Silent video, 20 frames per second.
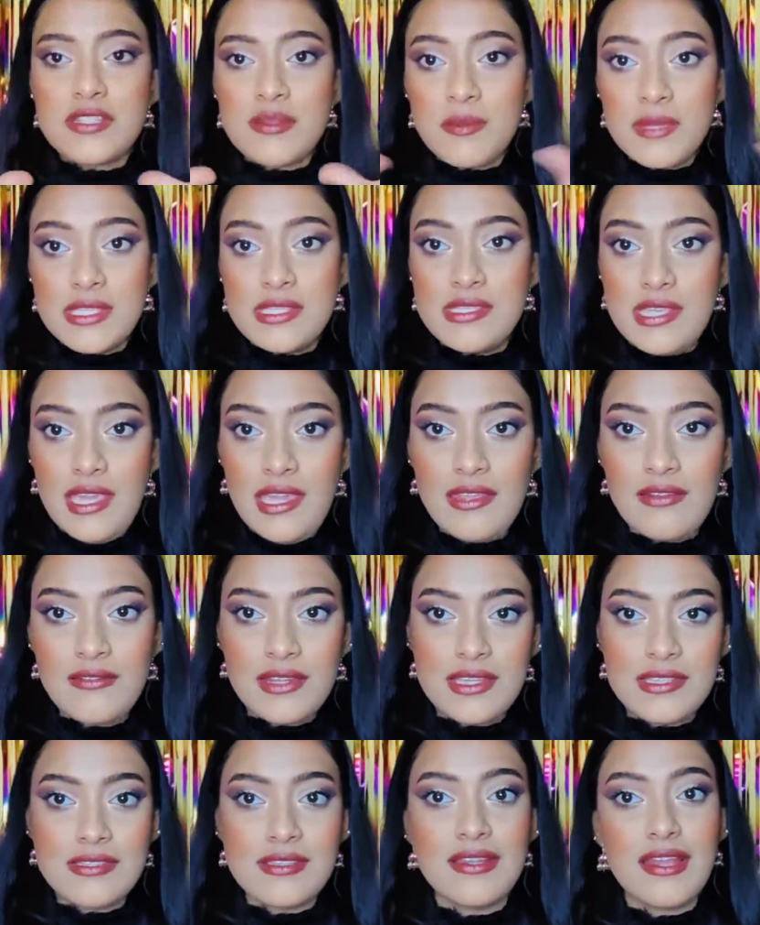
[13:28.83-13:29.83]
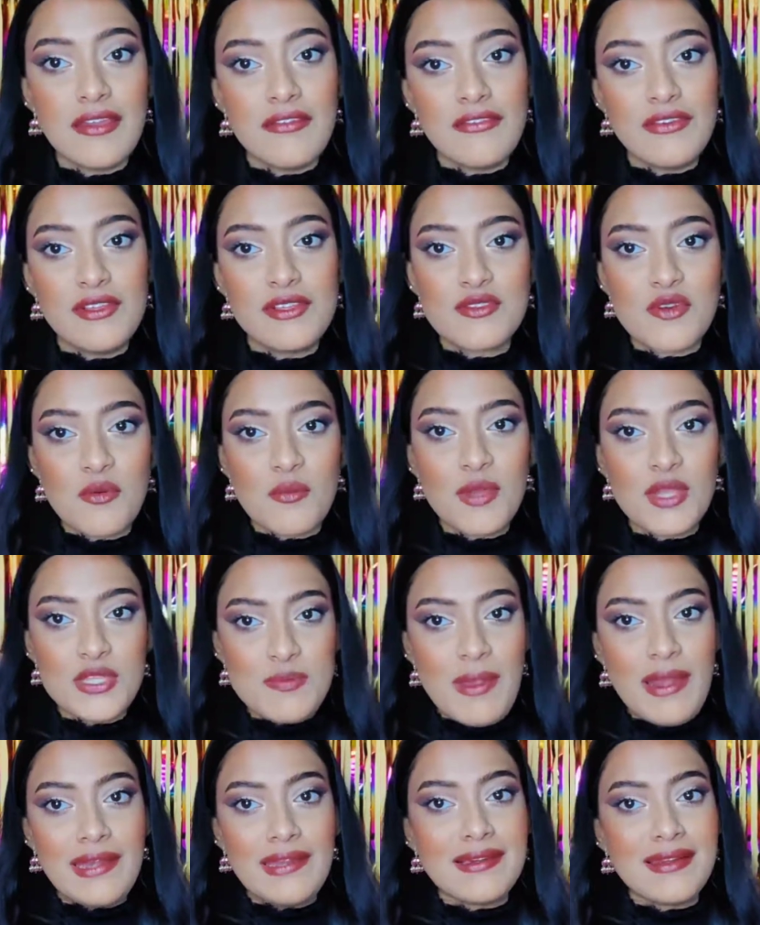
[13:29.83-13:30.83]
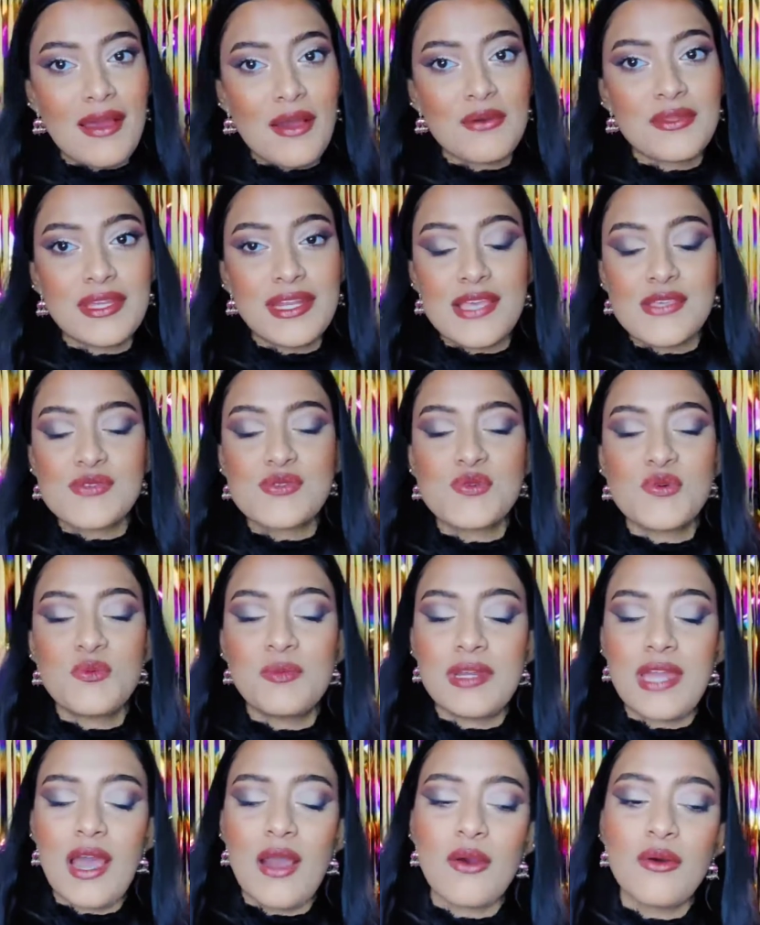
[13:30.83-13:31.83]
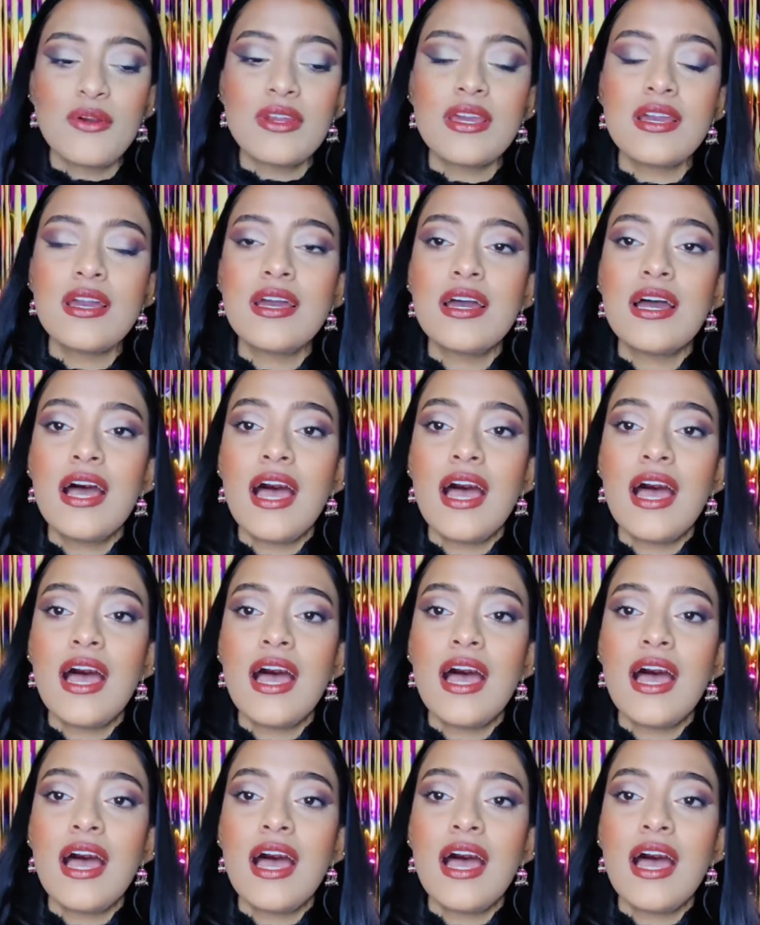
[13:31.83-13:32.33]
For some insane reason, I feel so much better now that I zoomed out.